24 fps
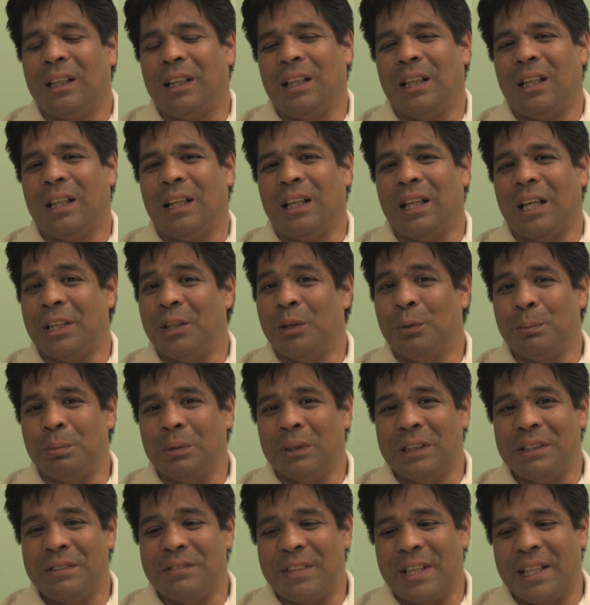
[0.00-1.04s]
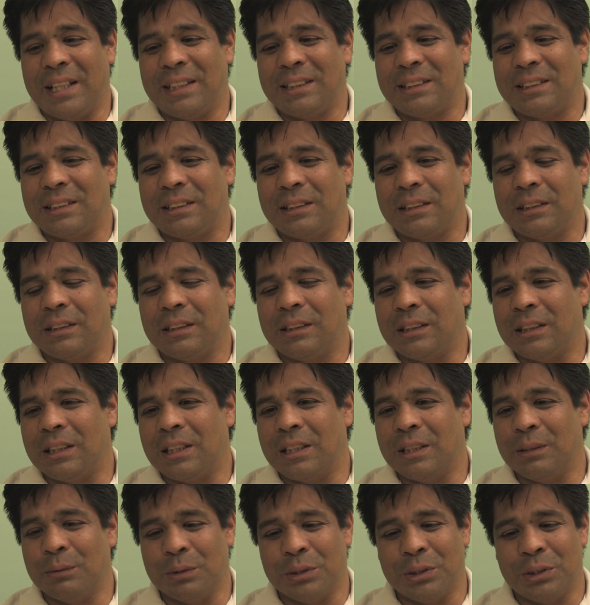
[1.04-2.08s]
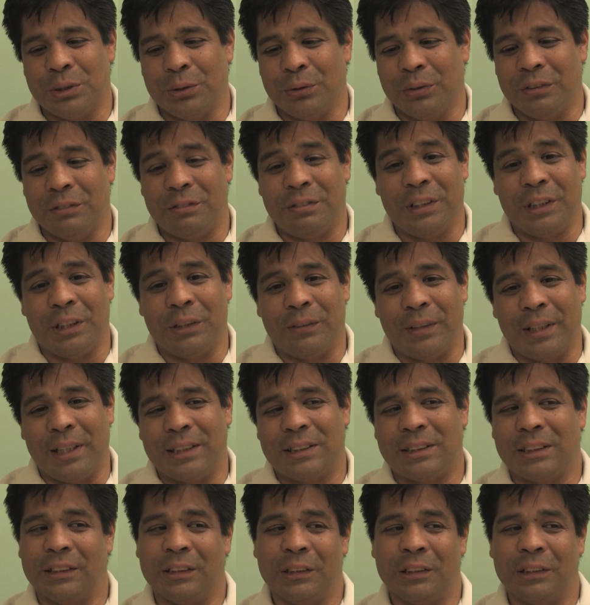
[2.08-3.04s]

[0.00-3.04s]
I don't believe that. It was doing figure eights.